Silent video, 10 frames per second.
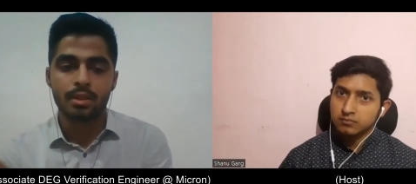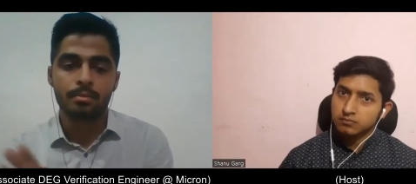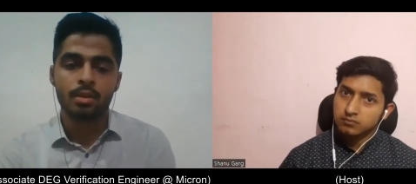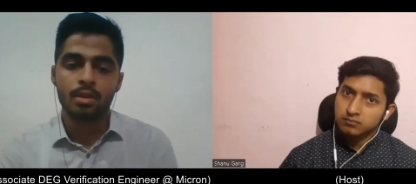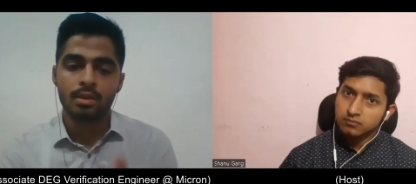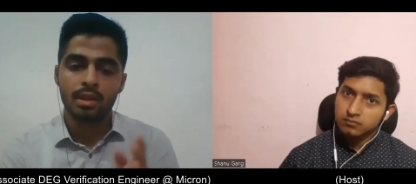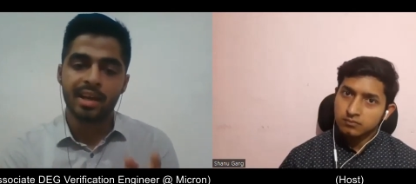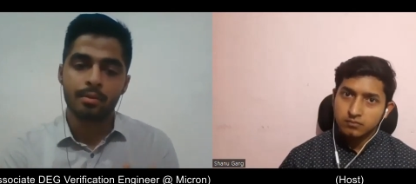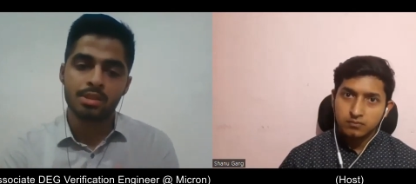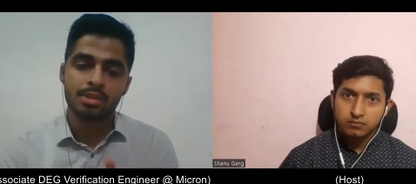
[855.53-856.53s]
Speaker 1: them. The
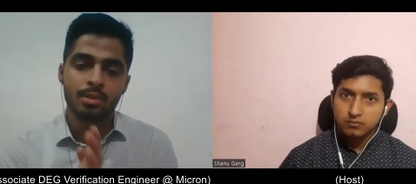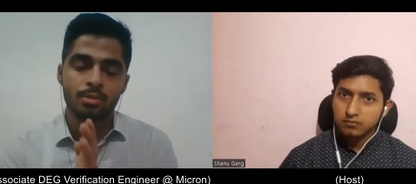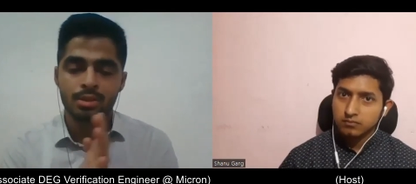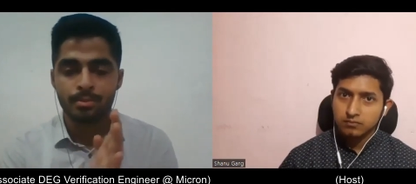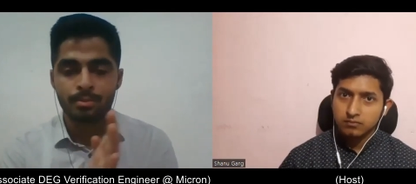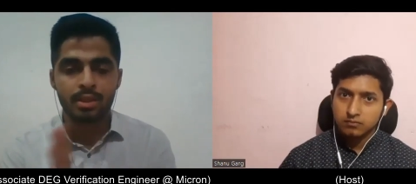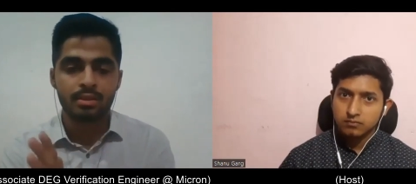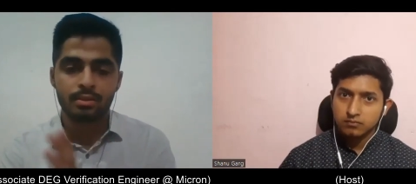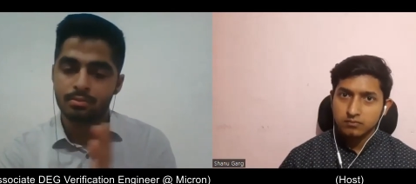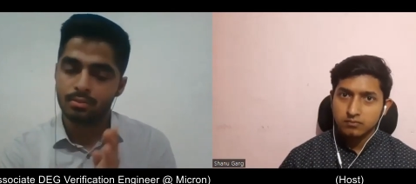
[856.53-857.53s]
languages I know,
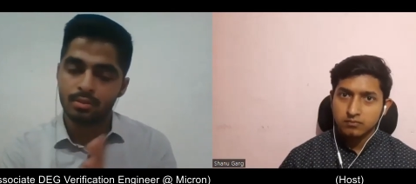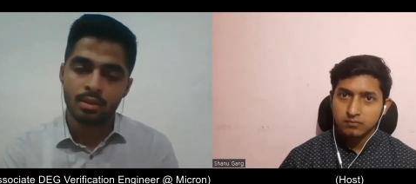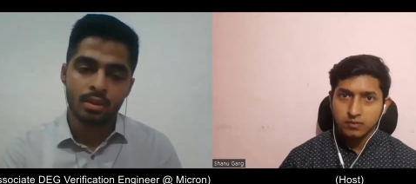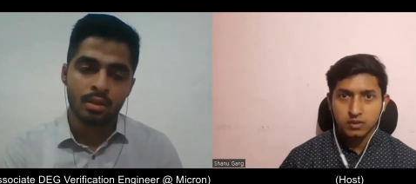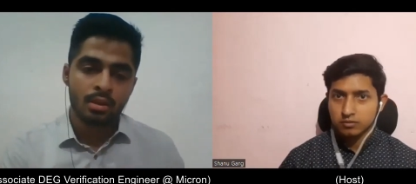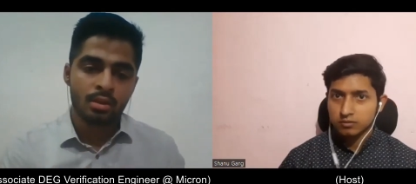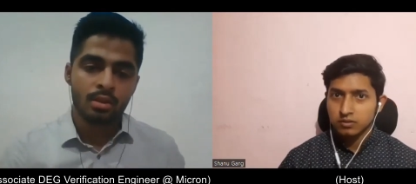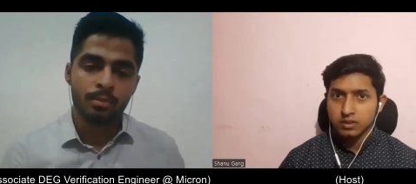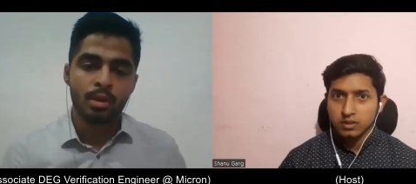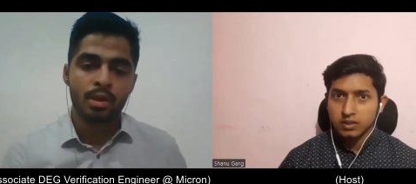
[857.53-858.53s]
simply. Yeah,
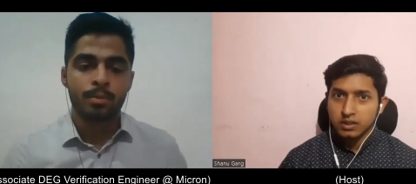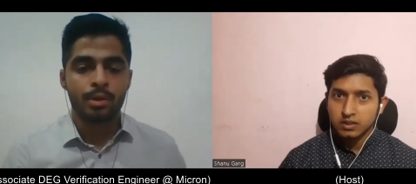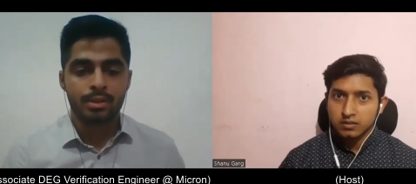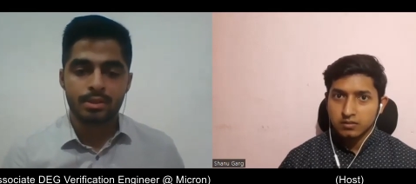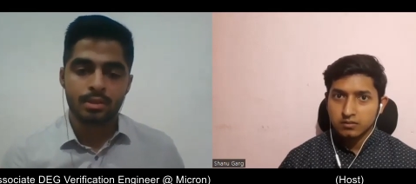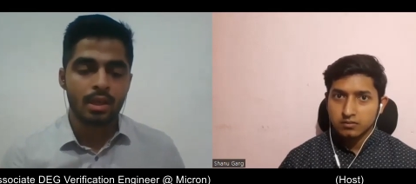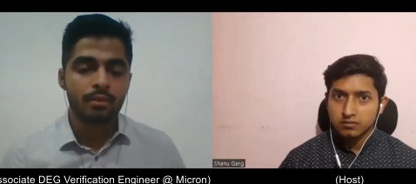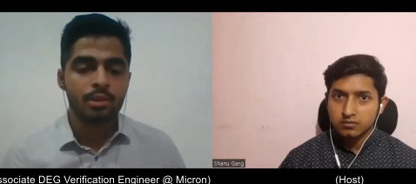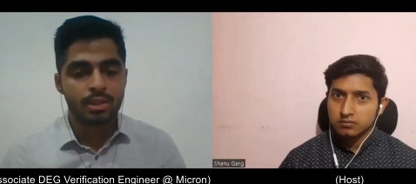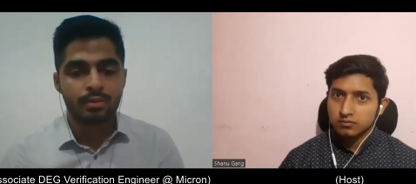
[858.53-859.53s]
sure. Bullet points.
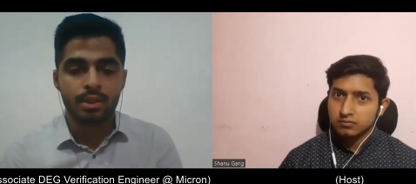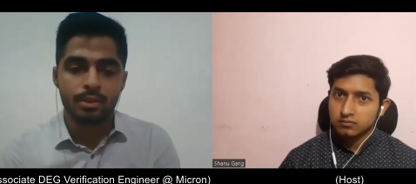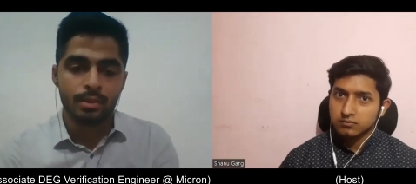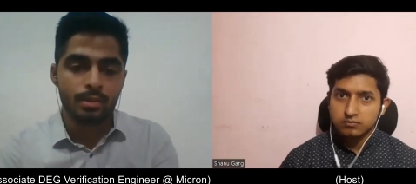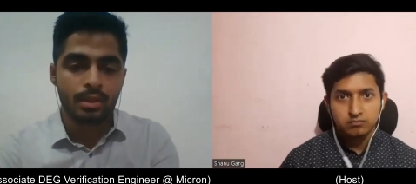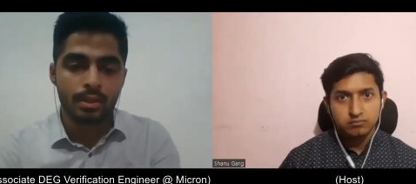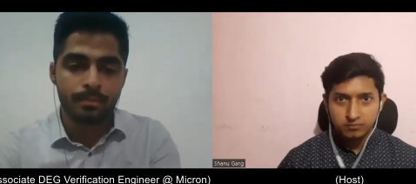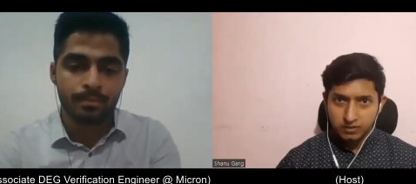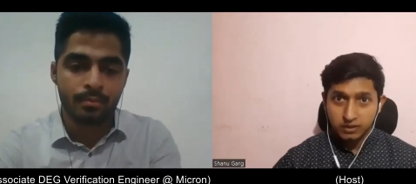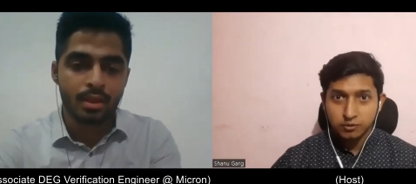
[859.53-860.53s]
I will share with you.
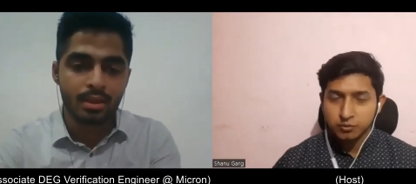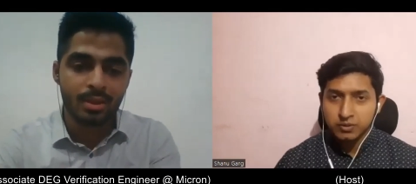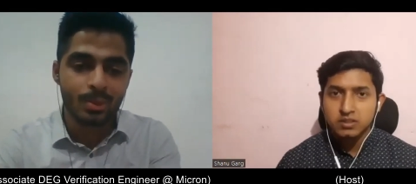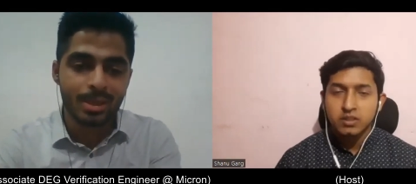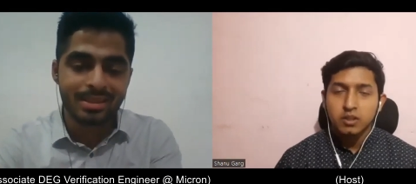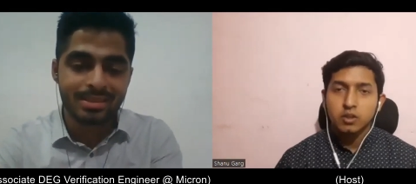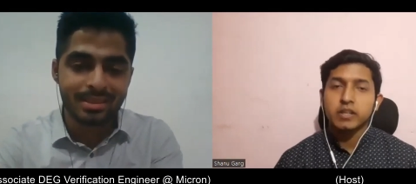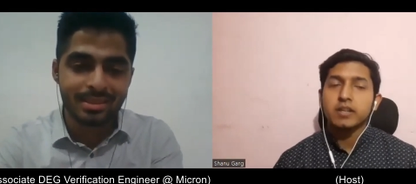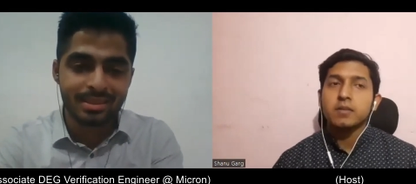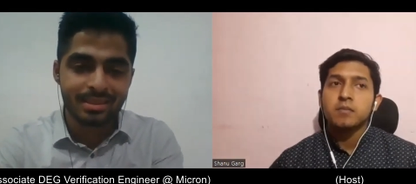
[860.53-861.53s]
Speaker 2: Thank you so much. No worries.
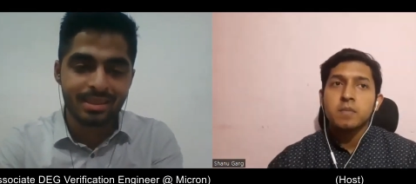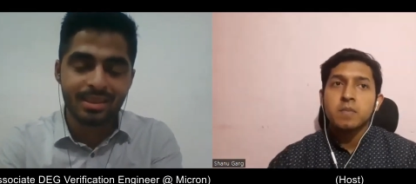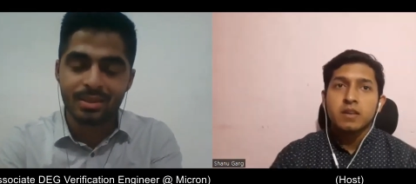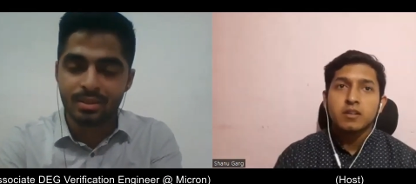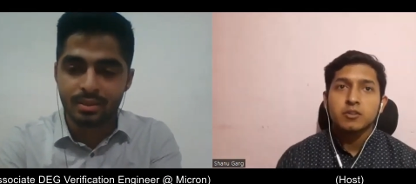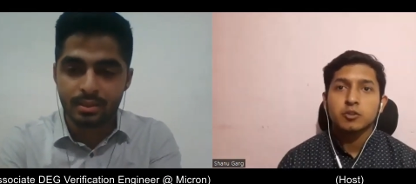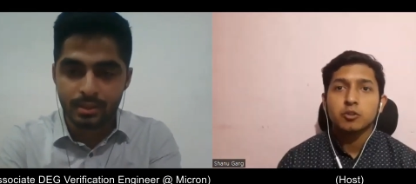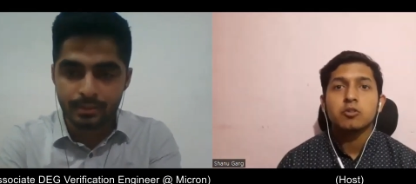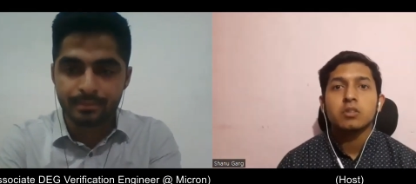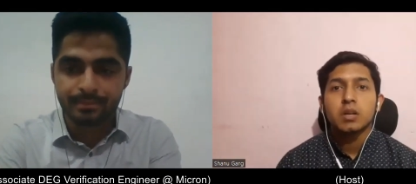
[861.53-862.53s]
Okay,
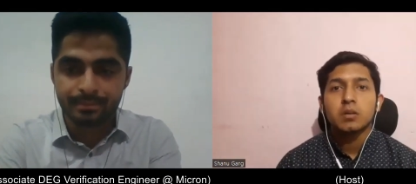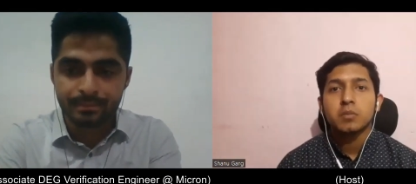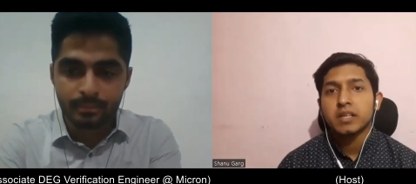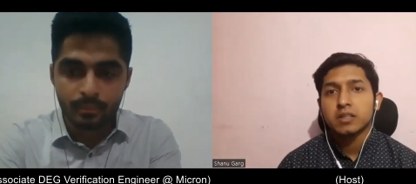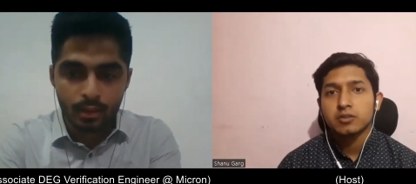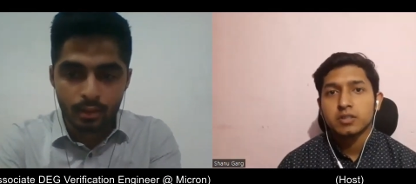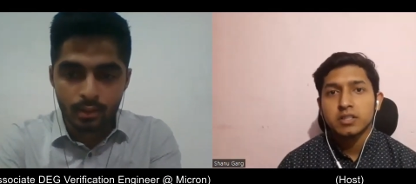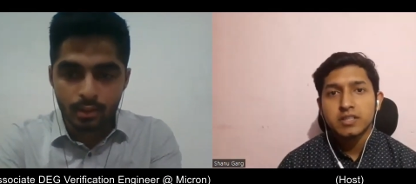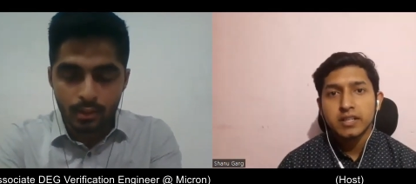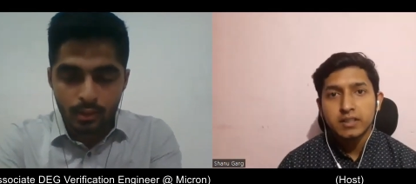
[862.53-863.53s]
so my next question
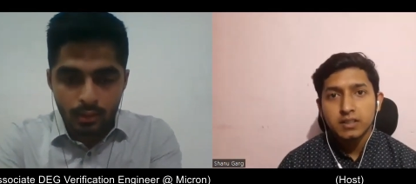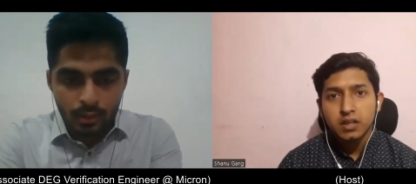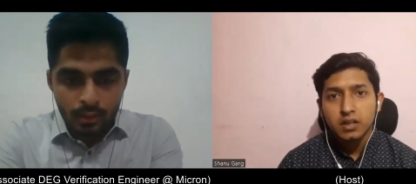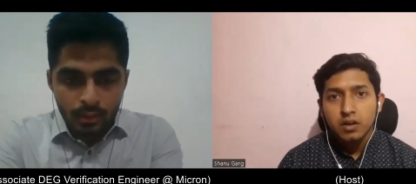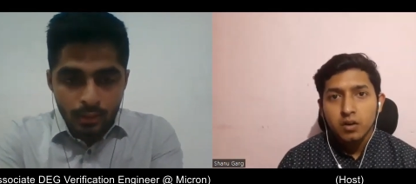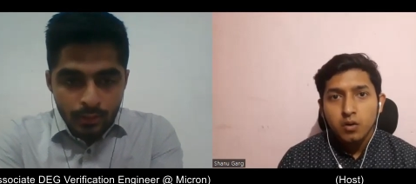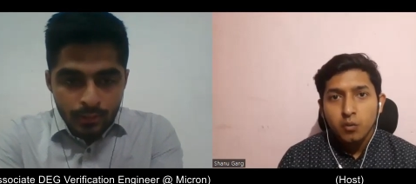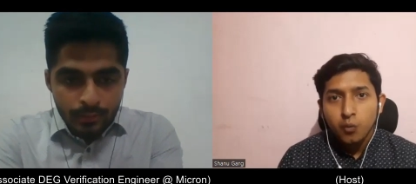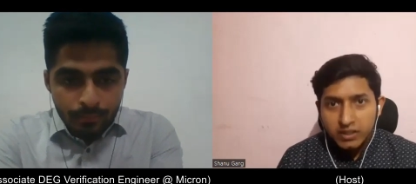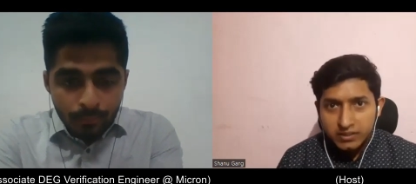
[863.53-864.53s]
is that,
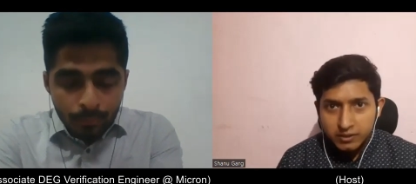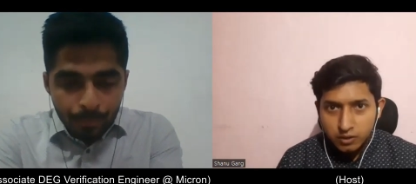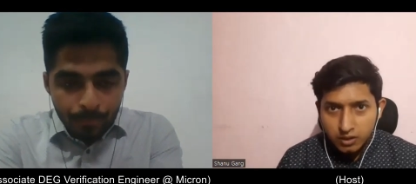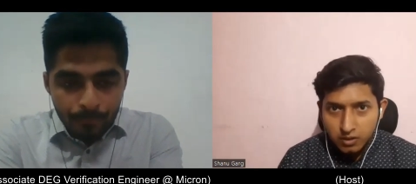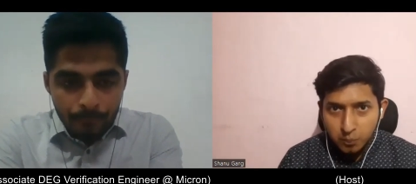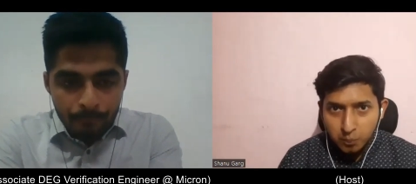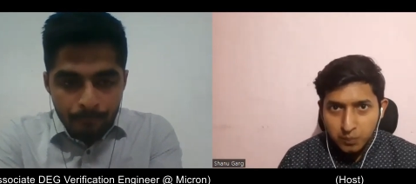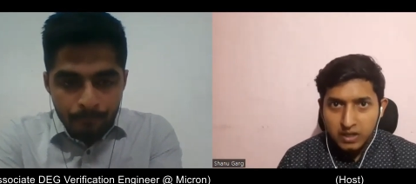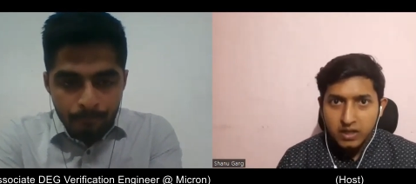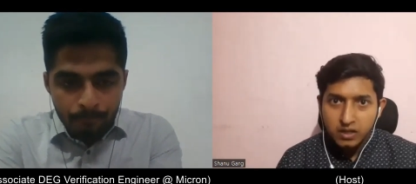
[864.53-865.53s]
what is your
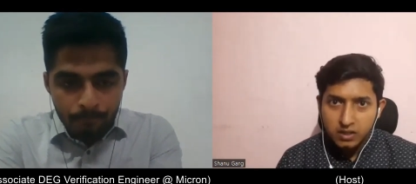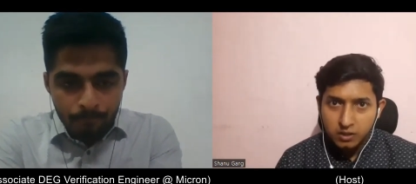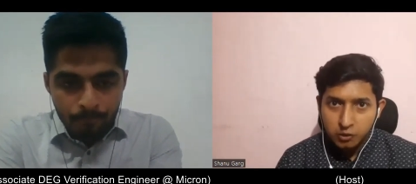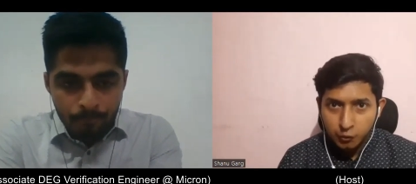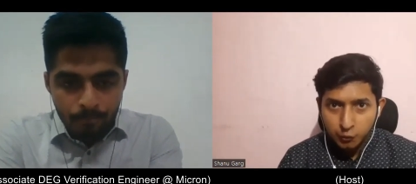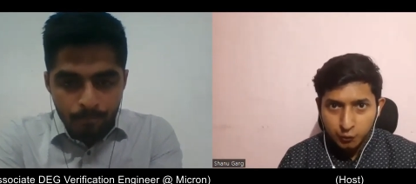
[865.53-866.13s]
plan to do